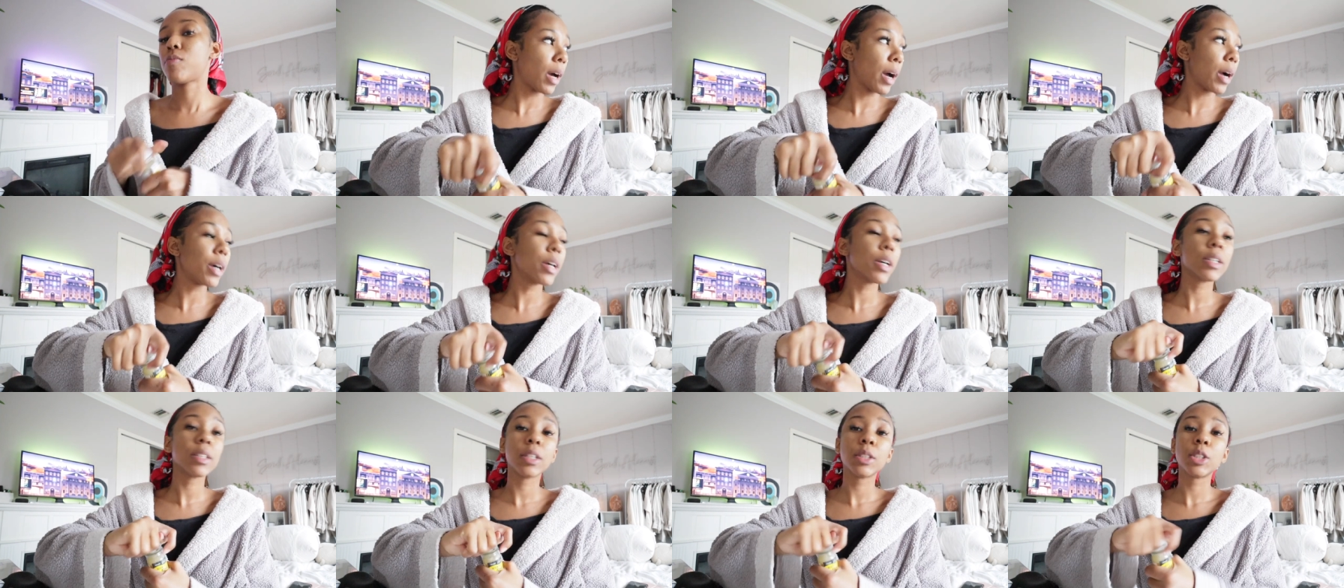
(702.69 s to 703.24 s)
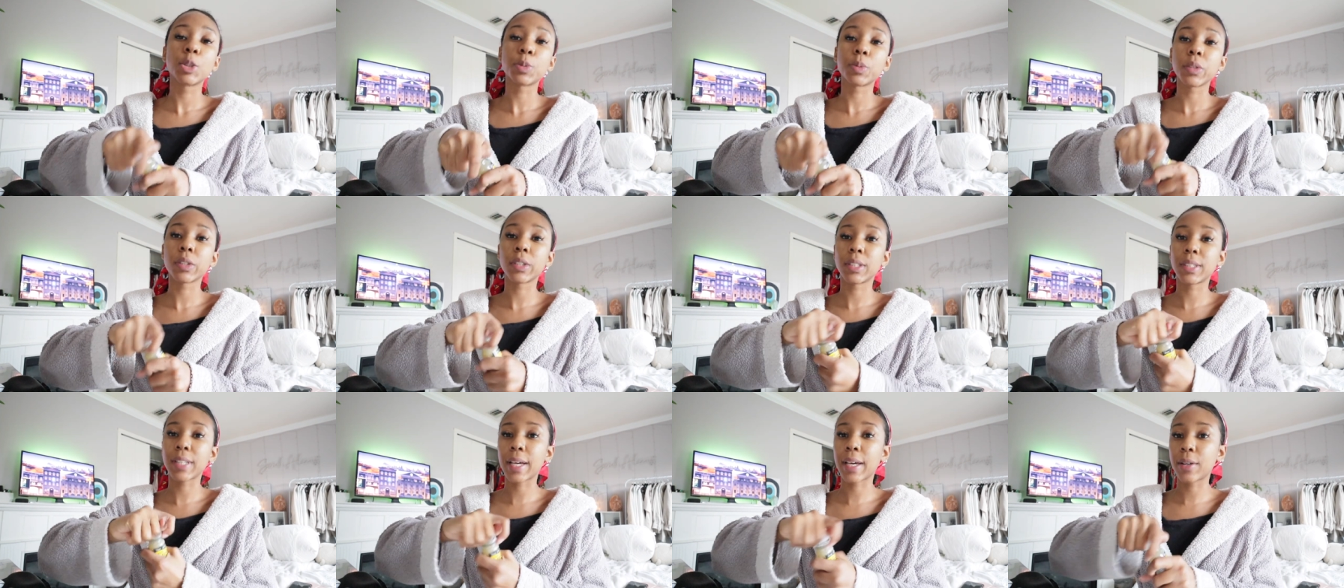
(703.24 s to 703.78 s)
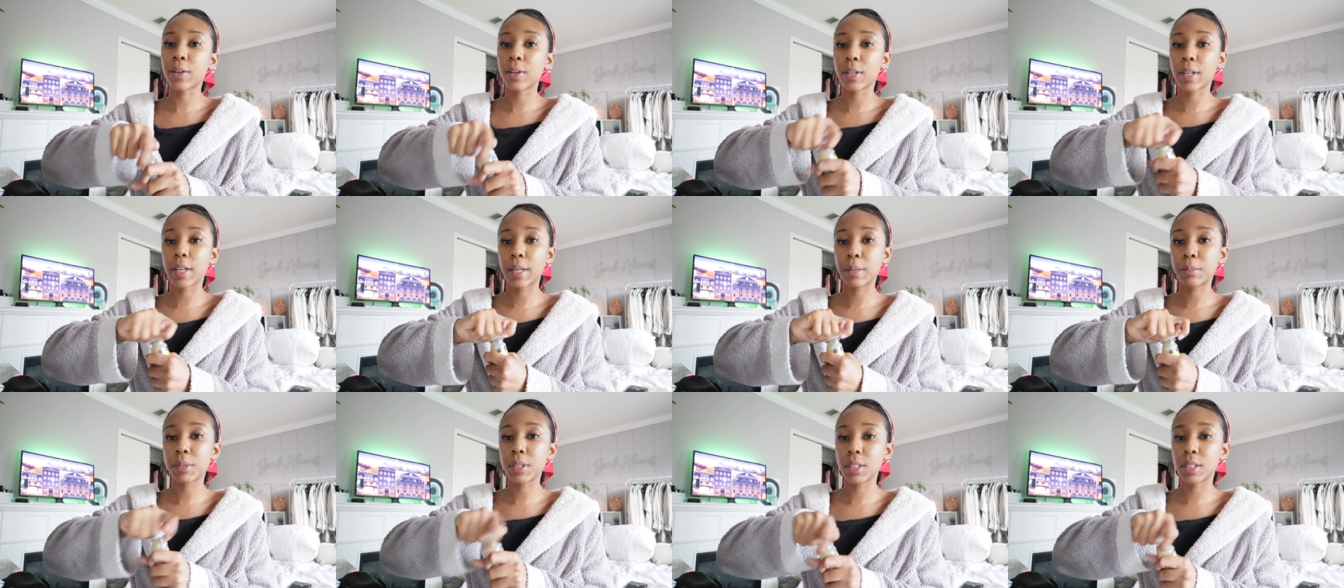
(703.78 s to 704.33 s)
I heard that you're supposed to take it on
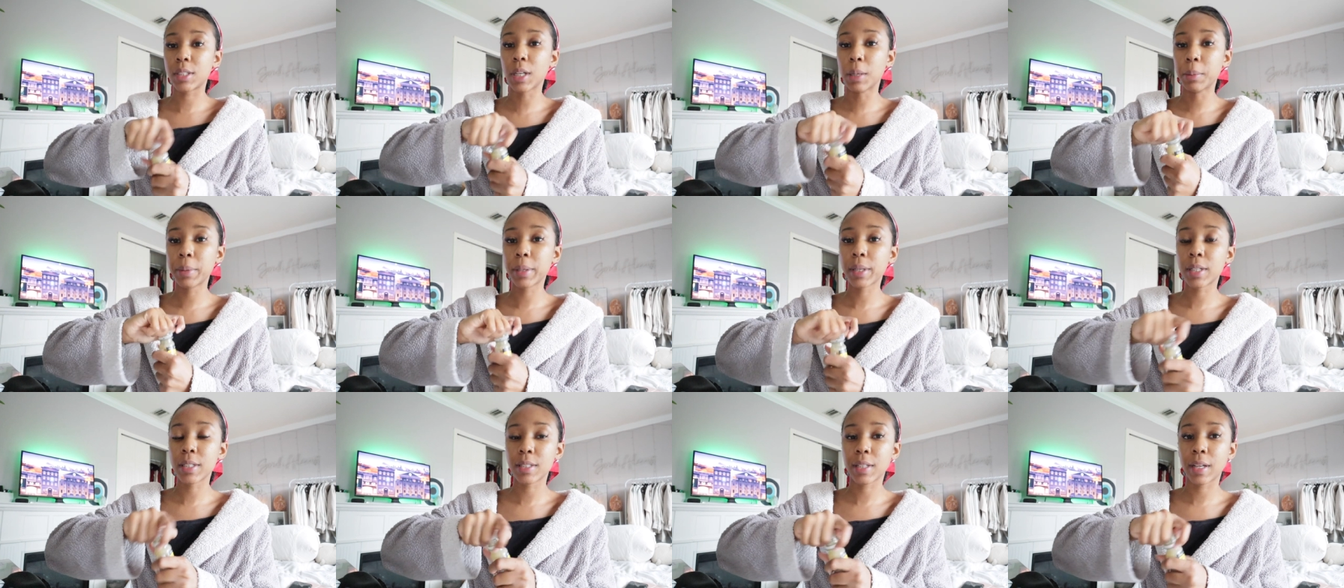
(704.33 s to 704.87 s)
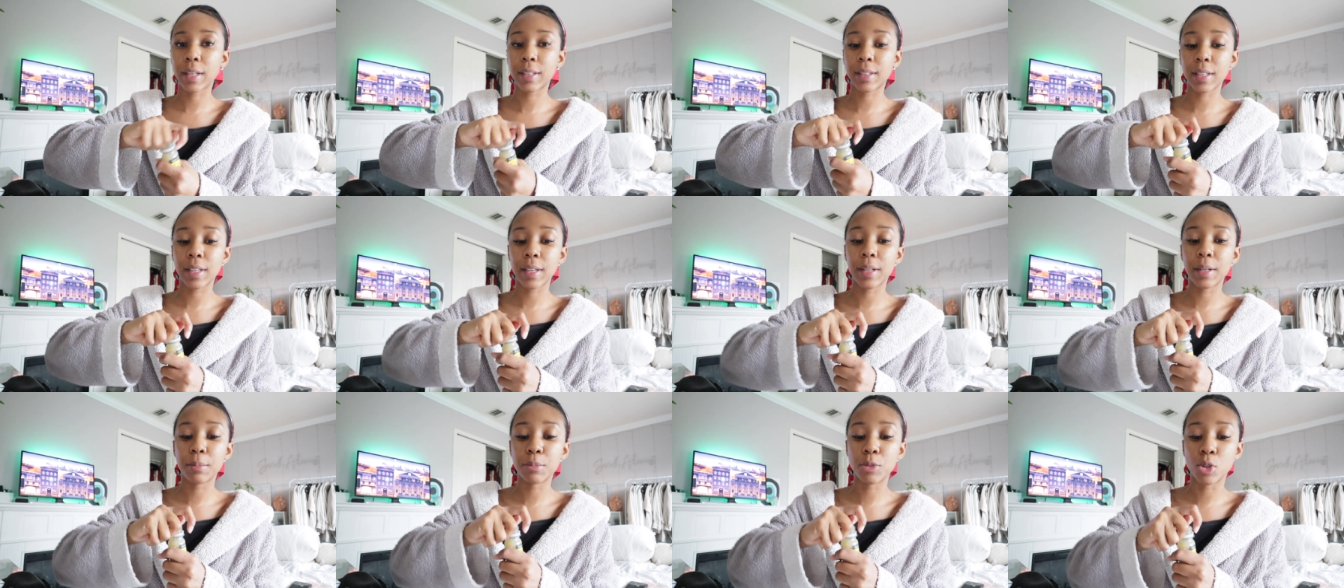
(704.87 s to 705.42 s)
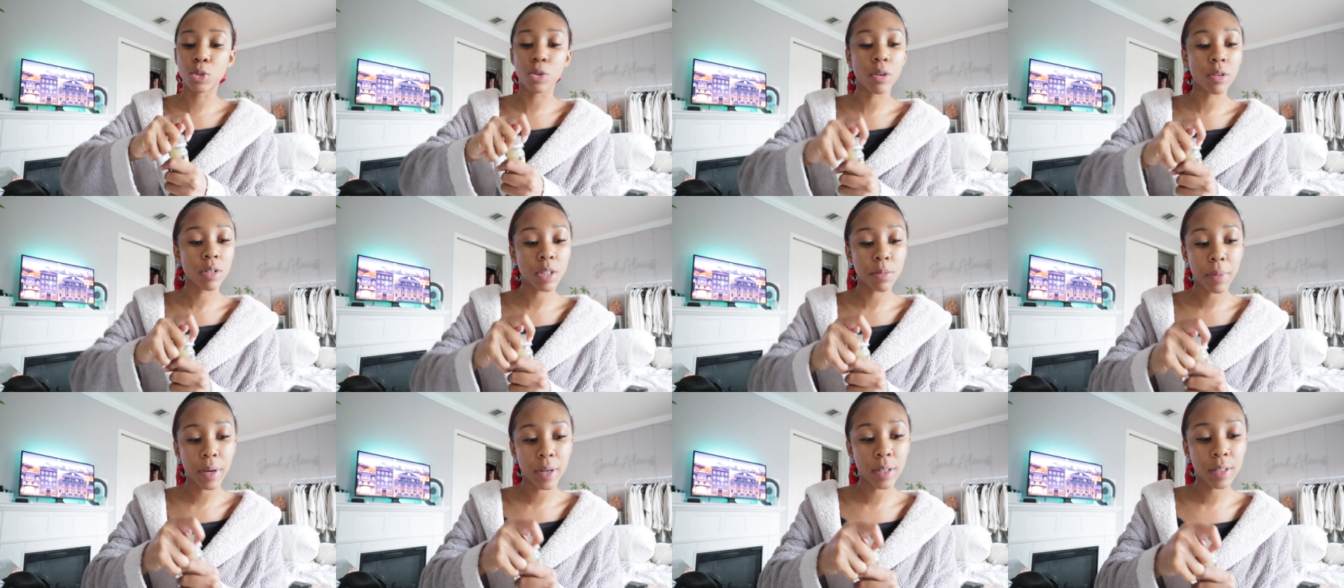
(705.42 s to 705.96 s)
an empty stomach because like it
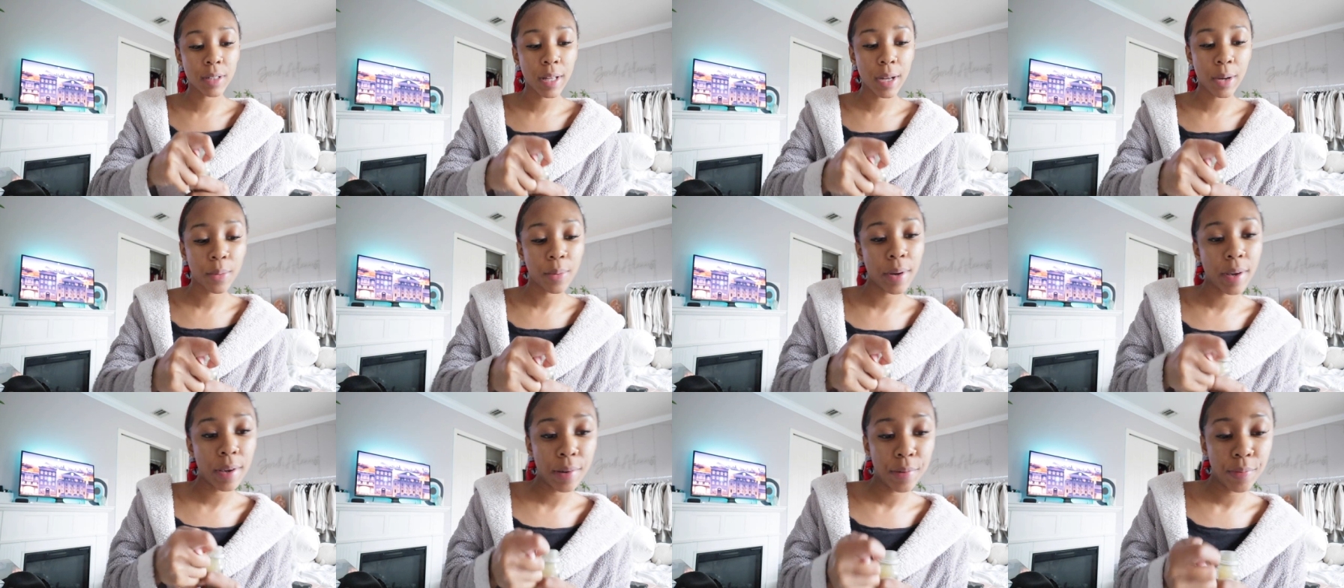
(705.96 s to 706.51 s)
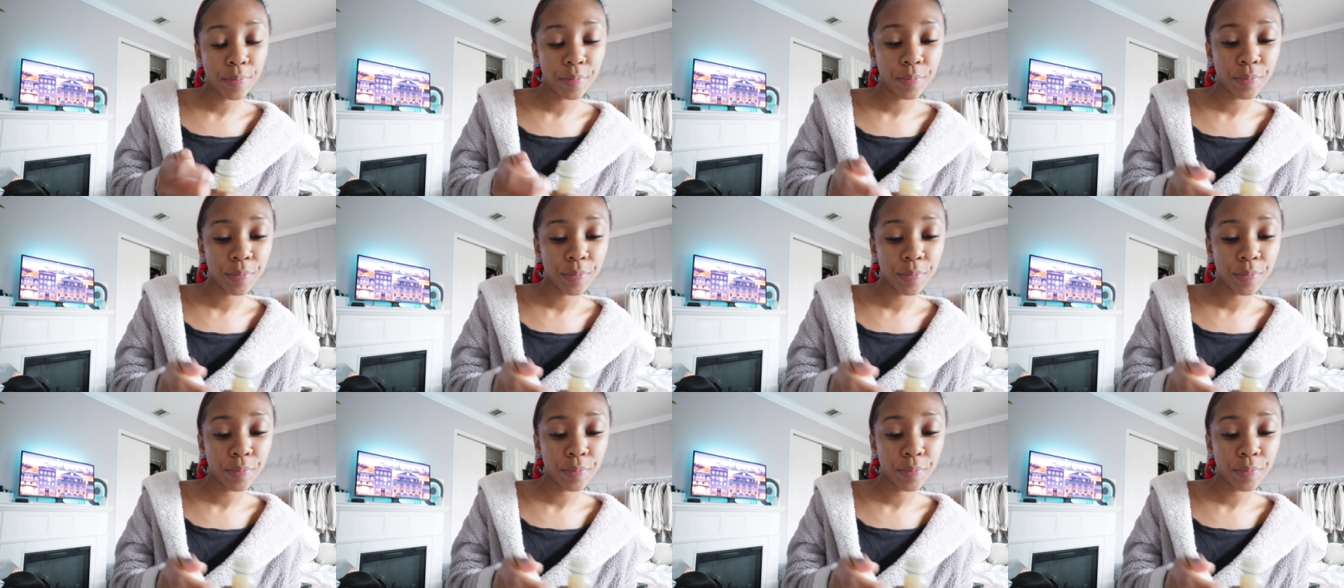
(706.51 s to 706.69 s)
absorbs better that way.